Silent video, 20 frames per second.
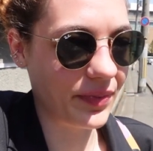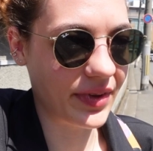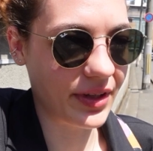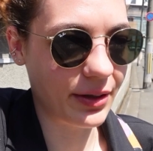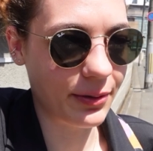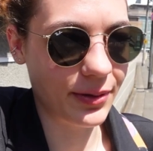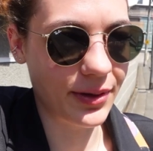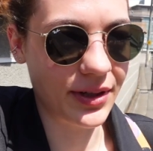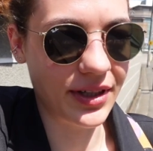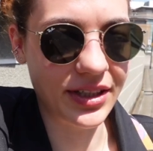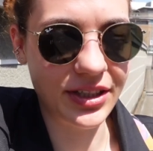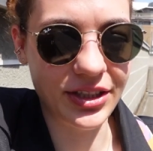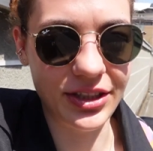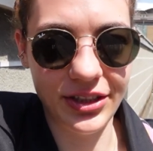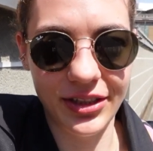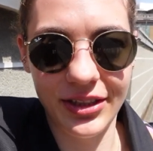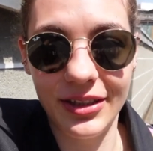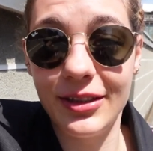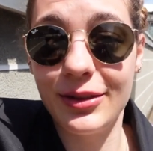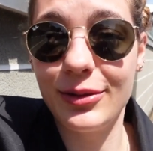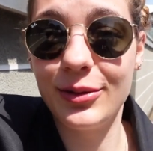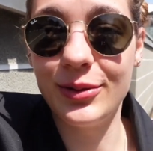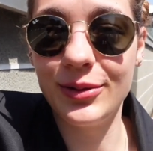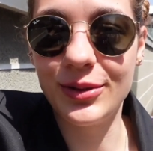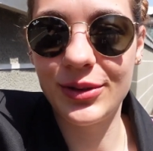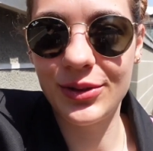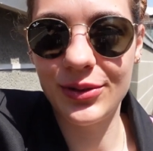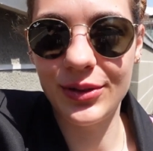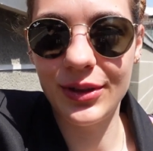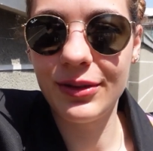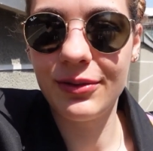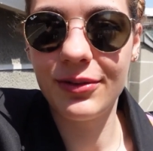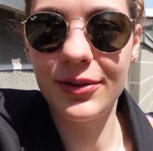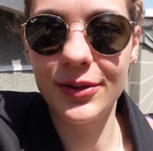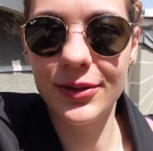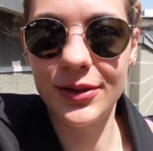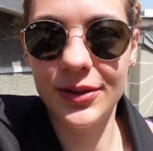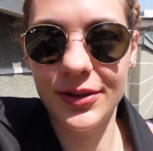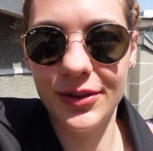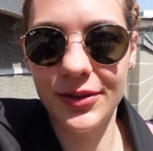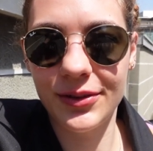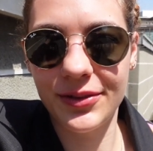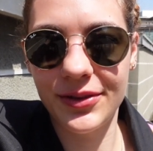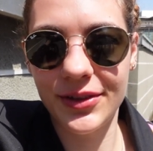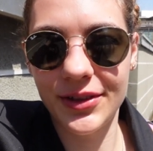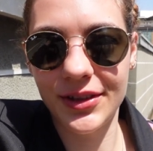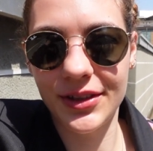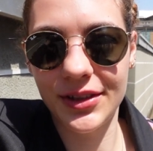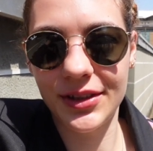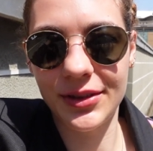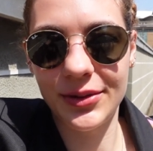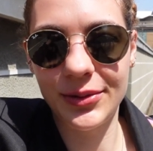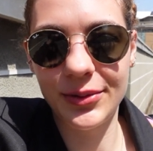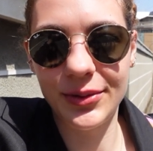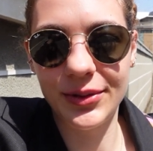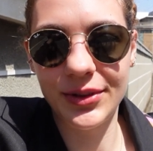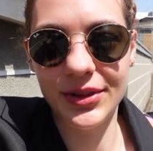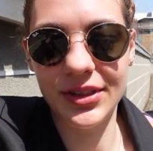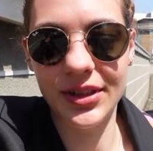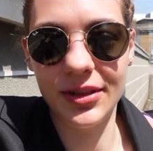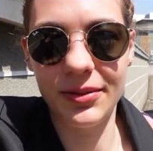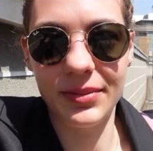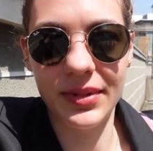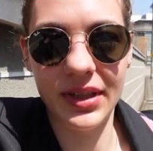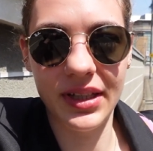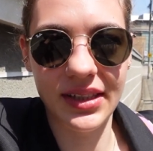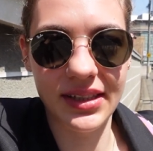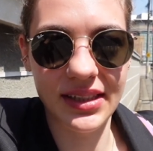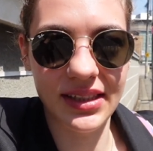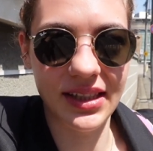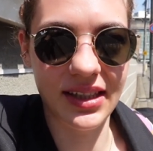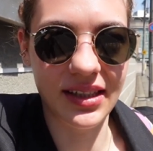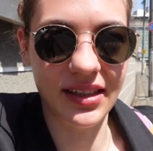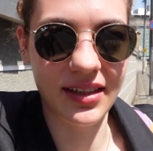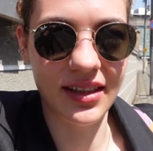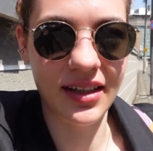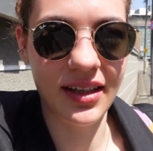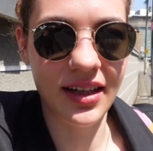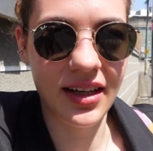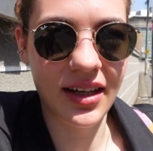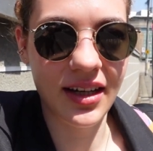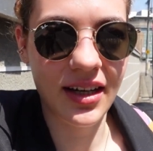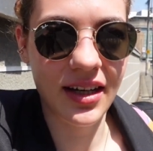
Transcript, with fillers: there were actually two street photographers who stopped us and